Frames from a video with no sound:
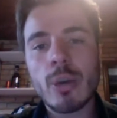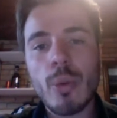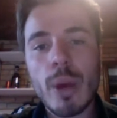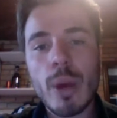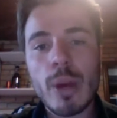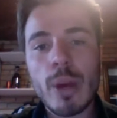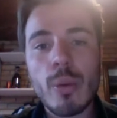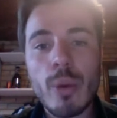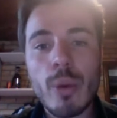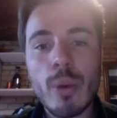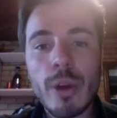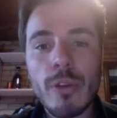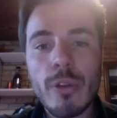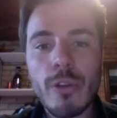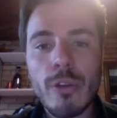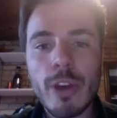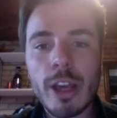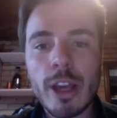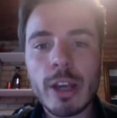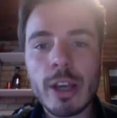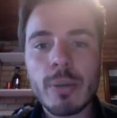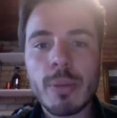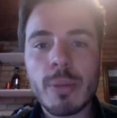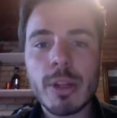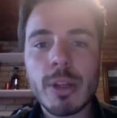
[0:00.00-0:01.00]
uh, the way we
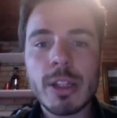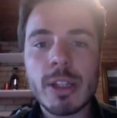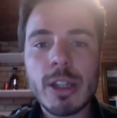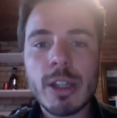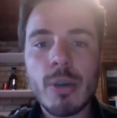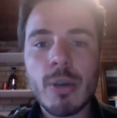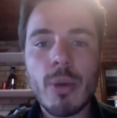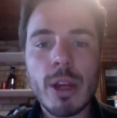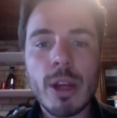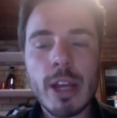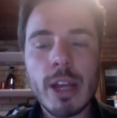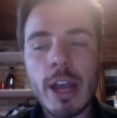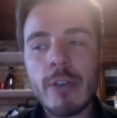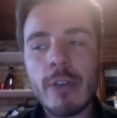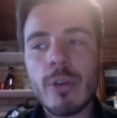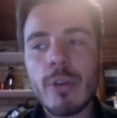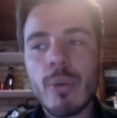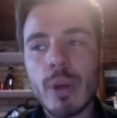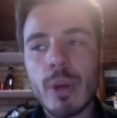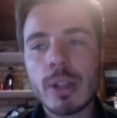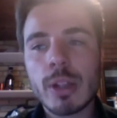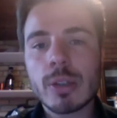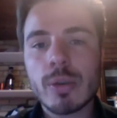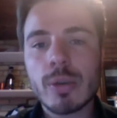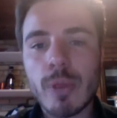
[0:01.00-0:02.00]
think, but the way
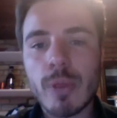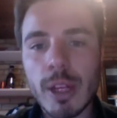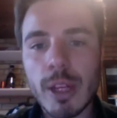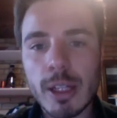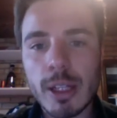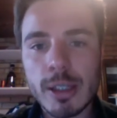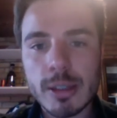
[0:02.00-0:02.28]
everyone